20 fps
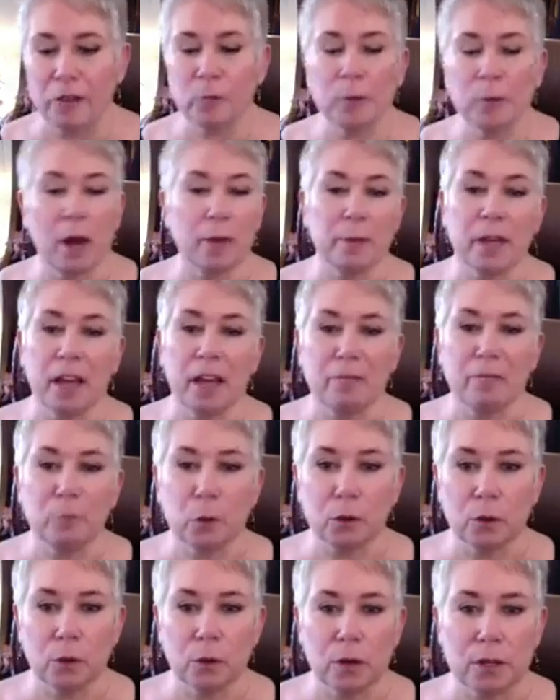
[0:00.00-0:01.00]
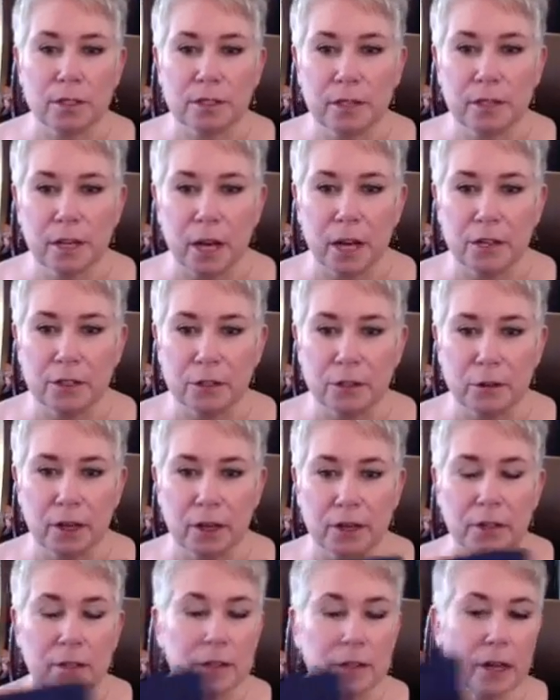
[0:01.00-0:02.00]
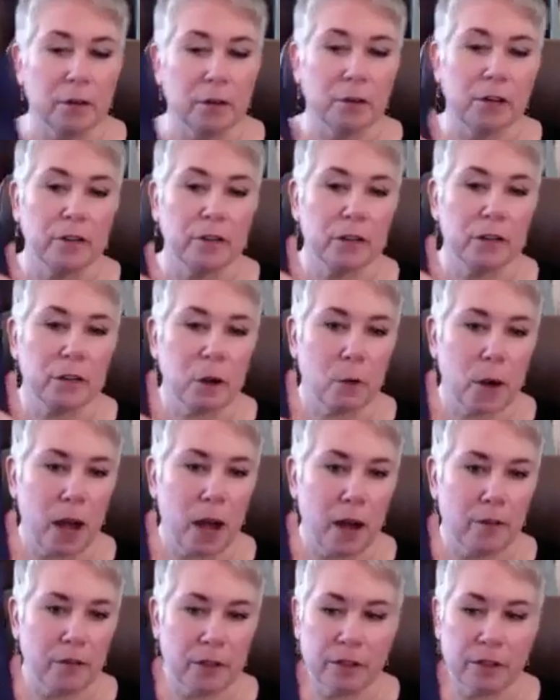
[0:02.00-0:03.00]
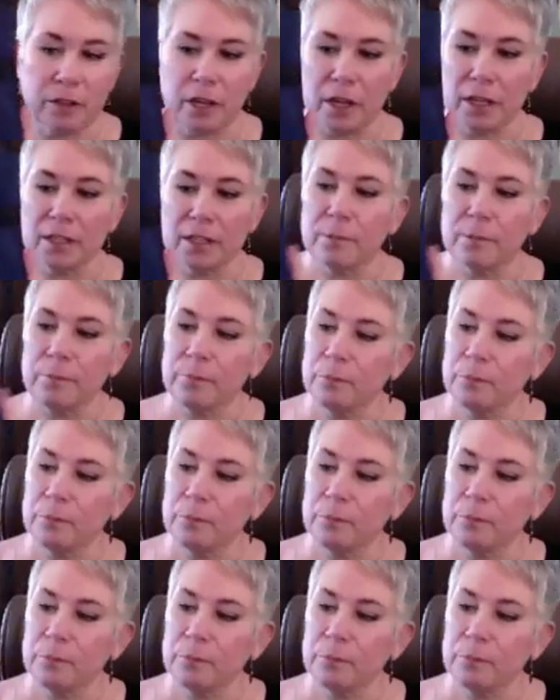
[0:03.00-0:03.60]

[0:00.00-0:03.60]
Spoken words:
You probably have more cords than I do. I don't even know half the things.